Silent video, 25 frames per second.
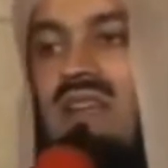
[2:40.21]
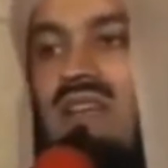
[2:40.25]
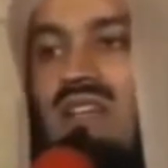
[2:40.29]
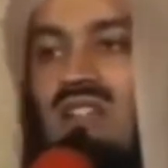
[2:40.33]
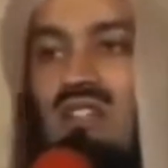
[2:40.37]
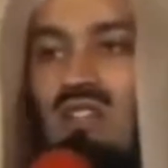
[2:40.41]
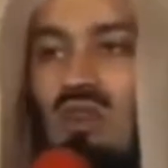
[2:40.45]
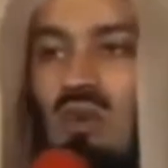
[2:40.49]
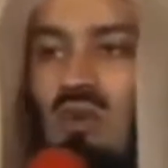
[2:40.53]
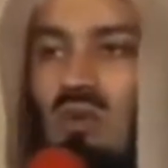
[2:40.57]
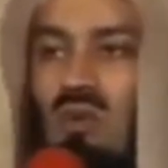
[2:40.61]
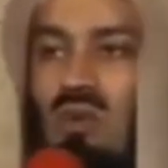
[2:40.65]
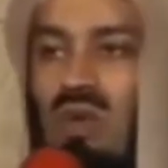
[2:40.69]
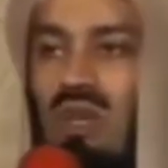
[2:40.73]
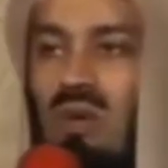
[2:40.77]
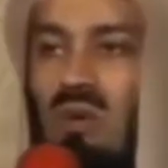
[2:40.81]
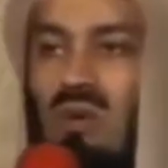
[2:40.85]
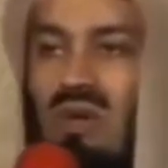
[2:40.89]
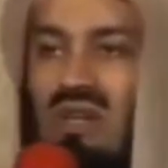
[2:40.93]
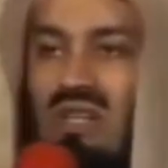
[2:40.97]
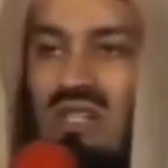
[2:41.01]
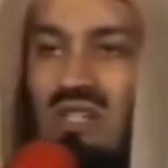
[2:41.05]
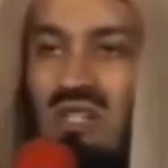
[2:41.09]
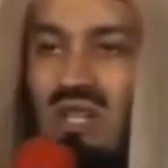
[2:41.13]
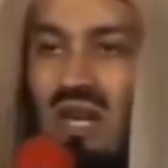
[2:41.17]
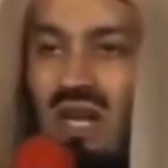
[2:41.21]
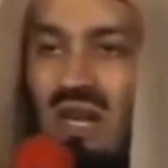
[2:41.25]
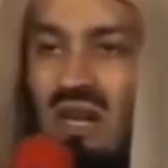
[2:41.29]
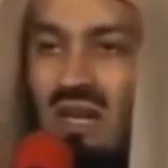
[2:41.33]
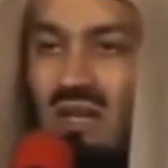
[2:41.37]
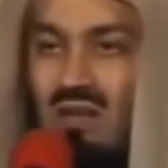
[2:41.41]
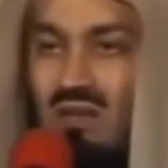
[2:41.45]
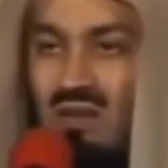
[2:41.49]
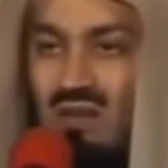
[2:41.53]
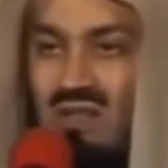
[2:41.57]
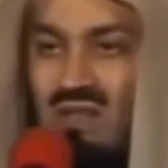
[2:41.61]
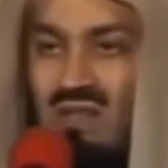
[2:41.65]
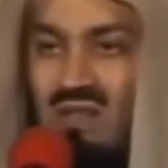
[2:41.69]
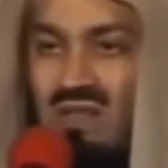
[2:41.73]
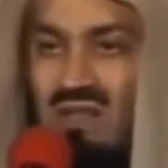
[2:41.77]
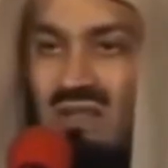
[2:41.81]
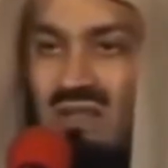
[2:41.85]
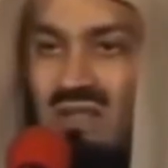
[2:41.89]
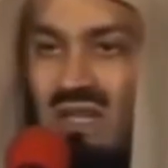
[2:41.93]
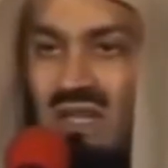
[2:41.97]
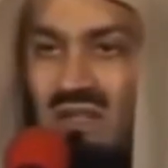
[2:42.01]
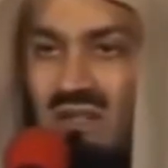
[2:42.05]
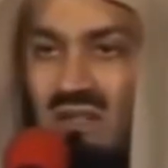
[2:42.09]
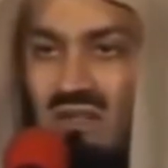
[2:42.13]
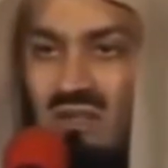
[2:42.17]
So we will inshallah
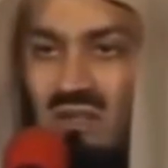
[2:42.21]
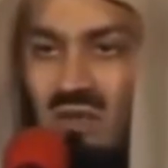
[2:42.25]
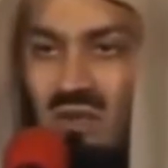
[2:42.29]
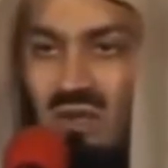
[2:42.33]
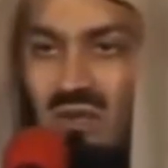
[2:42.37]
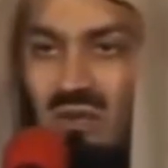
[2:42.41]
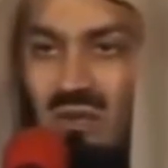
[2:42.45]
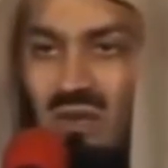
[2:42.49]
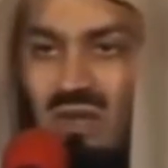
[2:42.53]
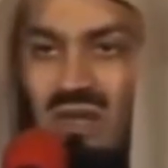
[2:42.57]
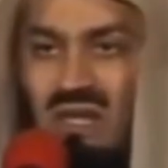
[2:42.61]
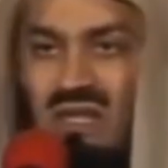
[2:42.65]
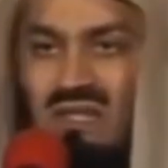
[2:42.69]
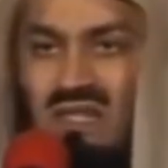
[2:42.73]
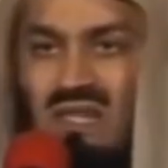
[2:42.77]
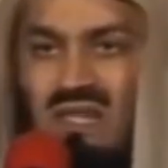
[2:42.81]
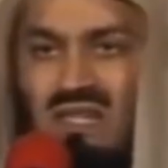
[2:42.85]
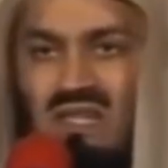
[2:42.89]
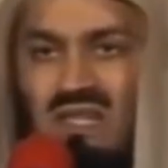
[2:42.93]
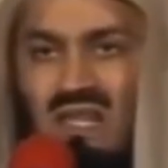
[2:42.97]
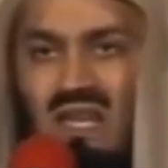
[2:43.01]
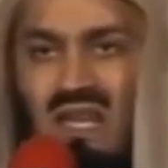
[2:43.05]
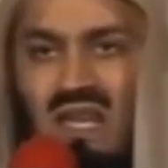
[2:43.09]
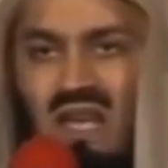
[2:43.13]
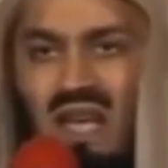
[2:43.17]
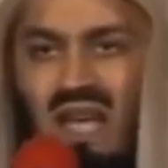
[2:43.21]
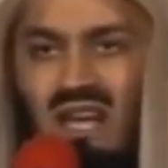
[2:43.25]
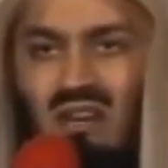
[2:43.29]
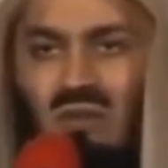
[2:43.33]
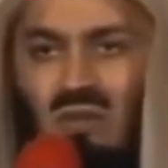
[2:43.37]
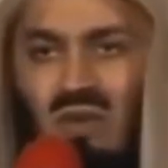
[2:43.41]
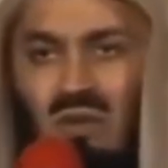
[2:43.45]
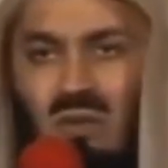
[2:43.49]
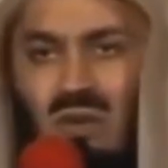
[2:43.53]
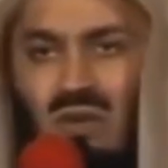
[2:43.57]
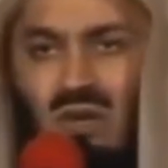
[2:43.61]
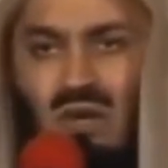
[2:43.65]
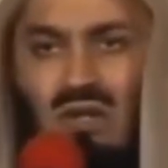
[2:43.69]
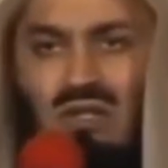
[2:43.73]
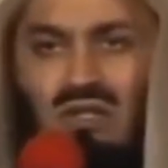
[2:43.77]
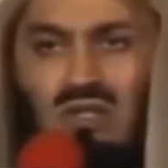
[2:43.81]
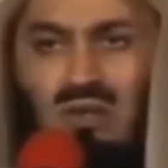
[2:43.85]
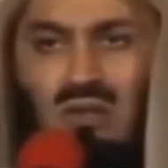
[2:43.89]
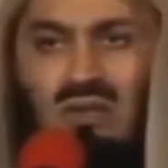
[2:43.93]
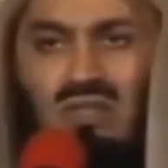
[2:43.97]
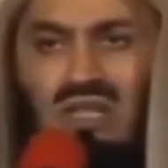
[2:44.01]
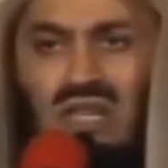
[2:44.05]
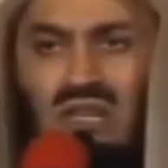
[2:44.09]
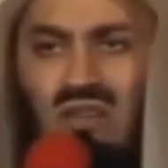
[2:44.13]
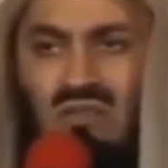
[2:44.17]
concentrate on Suratul Qasas, and we will also
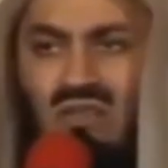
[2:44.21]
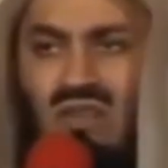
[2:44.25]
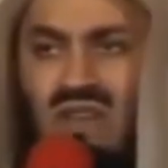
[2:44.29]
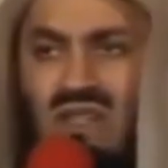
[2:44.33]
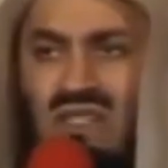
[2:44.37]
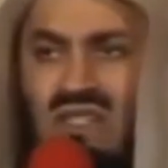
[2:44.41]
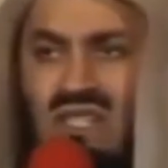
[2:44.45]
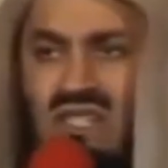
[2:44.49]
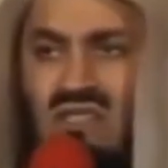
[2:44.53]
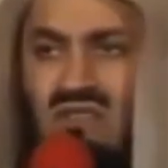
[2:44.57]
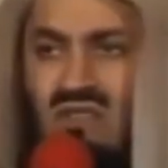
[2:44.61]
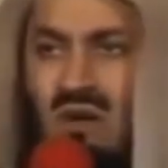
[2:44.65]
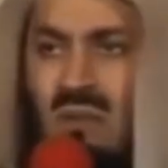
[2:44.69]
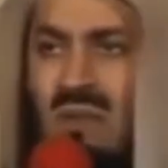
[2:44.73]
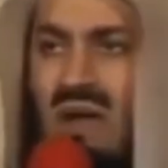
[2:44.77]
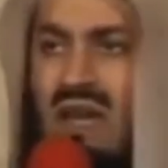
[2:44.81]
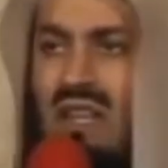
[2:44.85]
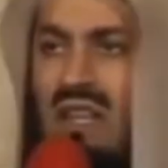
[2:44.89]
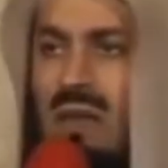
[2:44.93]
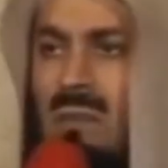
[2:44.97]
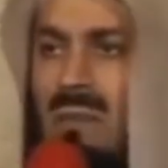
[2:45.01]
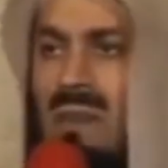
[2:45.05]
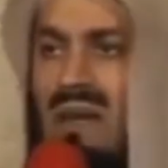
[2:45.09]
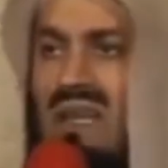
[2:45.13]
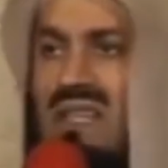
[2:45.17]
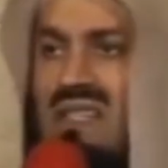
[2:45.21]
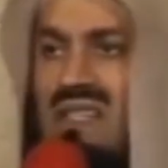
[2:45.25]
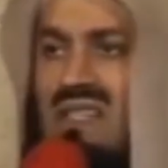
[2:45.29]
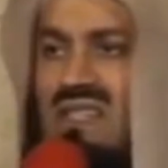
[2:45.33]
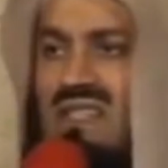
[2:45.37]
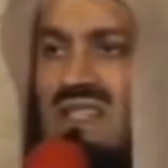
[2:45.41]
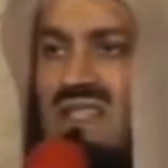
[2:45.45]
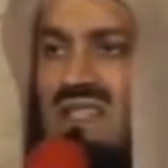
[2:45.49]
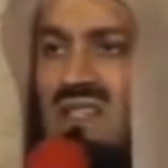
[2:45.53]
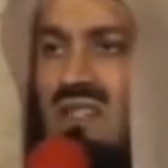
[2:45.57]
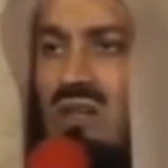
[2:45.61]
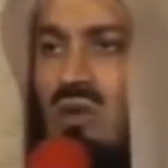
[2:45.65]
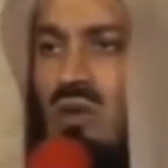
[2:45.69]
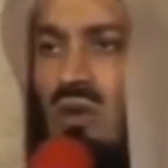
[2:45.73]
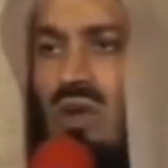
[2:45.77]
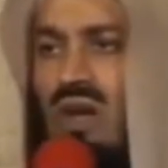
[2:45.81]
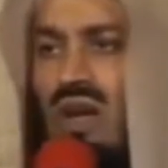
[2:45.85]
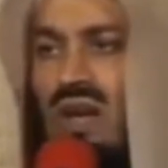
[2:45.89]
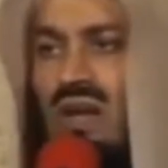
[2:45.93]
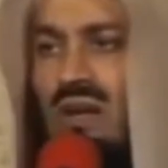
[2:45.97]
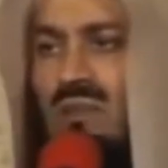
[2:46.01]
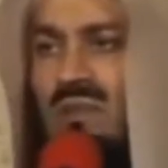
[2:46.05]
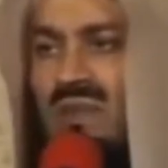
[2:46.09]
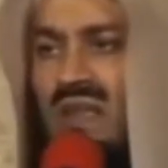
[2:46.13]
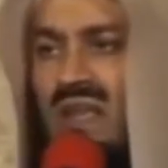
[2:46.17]
take verses from other places in the
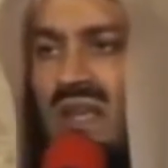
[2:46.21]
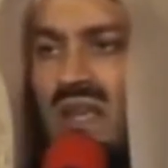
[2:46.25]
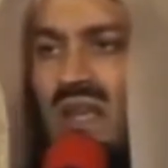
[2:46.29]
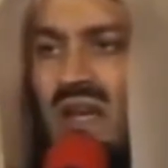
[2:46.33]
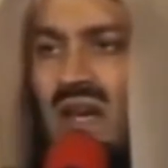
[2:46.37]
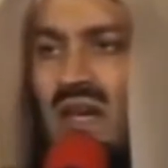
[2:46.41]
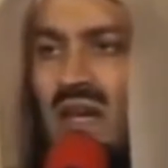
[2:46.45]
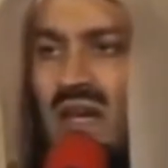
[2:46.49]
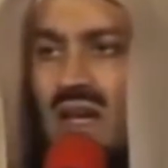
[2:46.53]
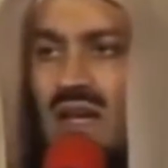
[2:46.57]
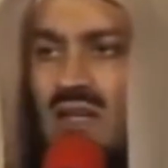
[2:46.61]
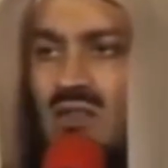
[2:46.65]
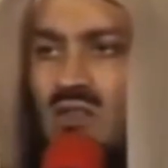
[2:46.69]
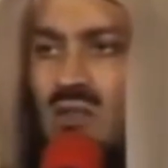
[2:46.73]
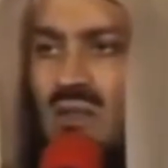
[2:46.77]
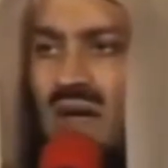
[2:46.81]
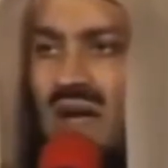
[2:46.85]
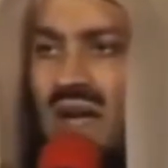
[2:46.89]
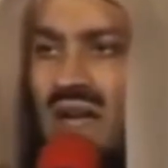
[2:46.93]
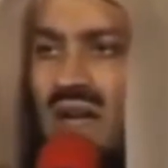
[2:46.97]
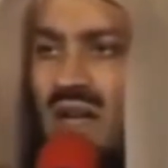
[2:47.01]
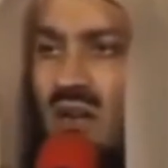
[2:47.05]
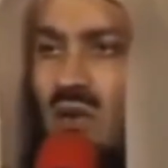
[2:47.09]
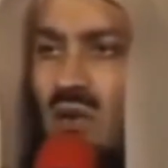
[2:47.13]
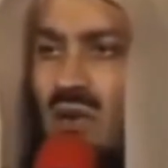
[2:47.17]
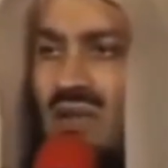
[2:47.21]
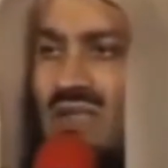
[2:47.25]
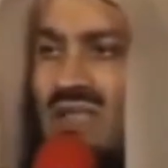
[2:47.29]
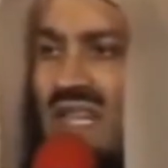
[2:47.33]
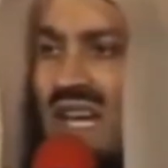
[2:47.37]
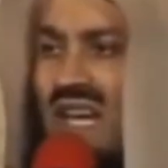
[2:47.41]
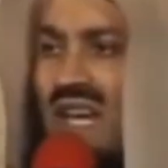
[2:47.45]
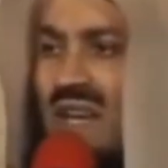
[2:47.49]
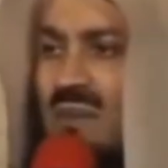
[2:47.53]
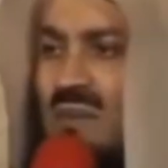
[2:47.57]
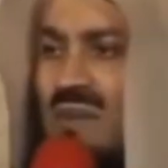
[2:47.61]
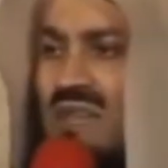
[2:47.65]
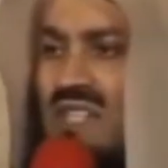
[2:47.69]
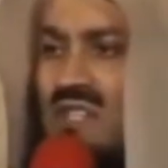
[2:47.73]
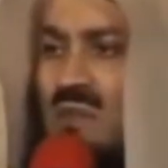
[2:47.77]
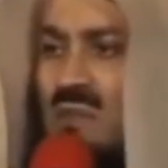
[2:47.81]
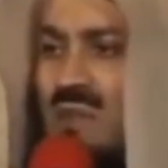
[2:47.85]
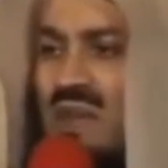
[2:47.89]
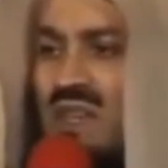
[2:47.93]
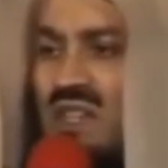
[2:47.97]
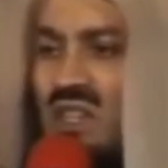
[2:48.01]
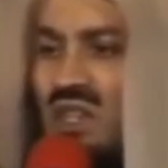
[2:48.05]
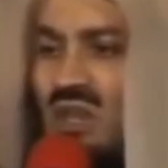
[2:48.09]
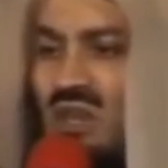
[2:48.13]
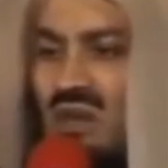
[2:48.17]
Quran. Allah subhanahu wa ta'ala makes
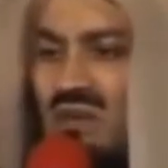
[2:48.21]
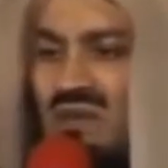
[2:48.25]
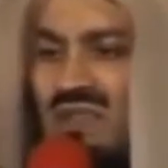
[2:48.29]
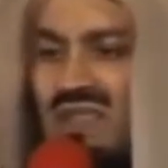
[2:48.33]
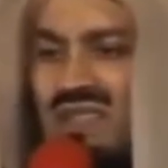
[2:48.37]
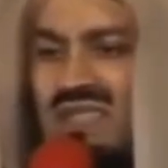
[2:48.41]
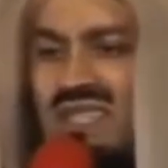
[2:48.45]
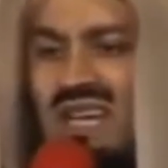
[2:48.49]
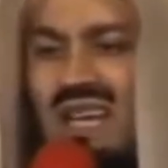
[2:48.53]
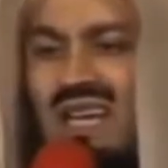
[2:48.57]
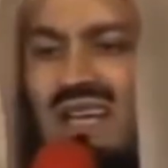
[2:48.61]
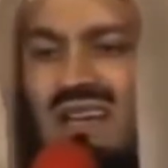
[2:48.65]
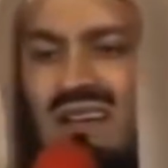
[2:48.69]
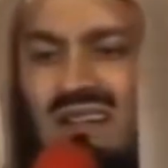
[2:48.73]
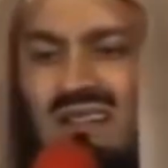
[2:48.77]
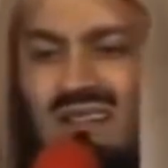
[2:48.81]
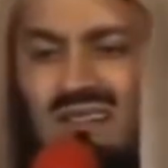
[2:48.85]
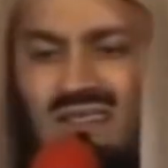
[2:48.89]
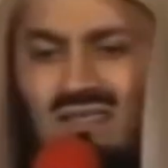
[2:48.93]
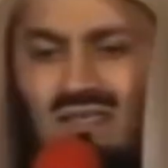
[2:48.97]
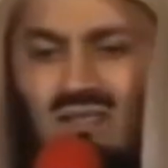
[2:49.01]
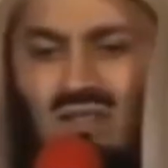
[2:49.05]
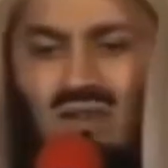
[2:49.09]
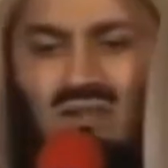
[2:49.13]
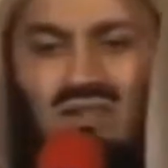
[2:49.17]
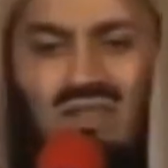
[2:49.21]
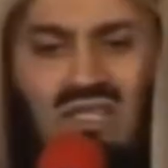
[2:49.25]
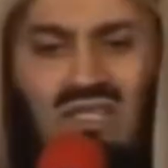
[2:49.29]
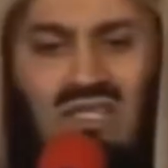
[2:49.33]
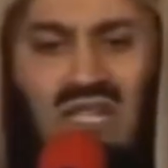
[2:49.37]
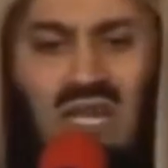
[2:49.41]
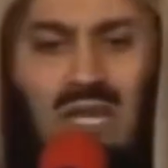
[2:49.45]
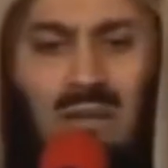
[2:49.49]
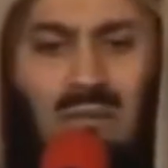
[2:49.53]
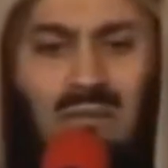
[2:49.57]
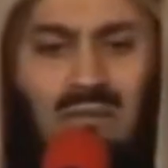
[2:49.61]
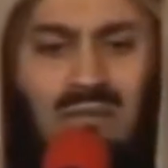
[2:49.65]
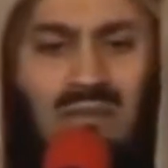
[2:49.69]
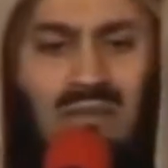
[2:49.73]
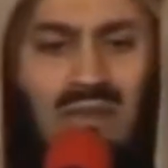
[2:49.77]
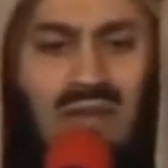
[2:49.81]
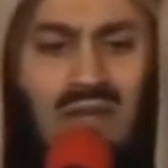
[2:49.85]
mention of the tyrant of the time.